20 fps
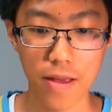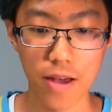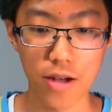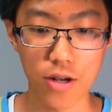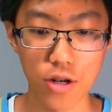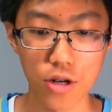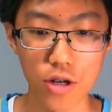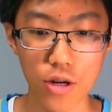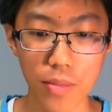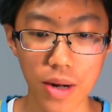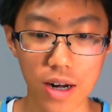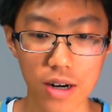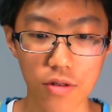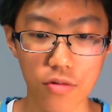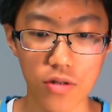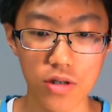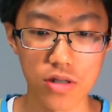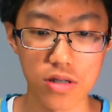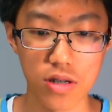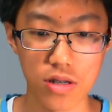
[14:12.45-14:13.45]
a good amount
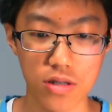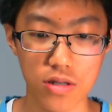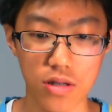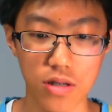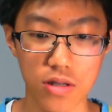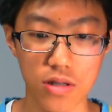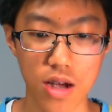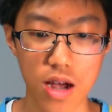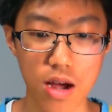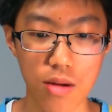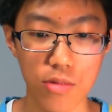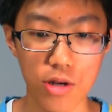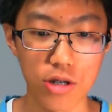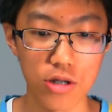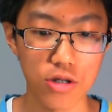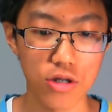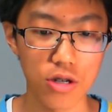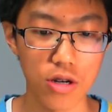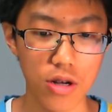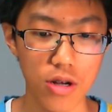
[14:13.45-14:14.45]
of resisted
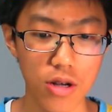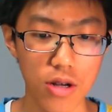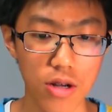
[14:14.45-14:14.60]
damage.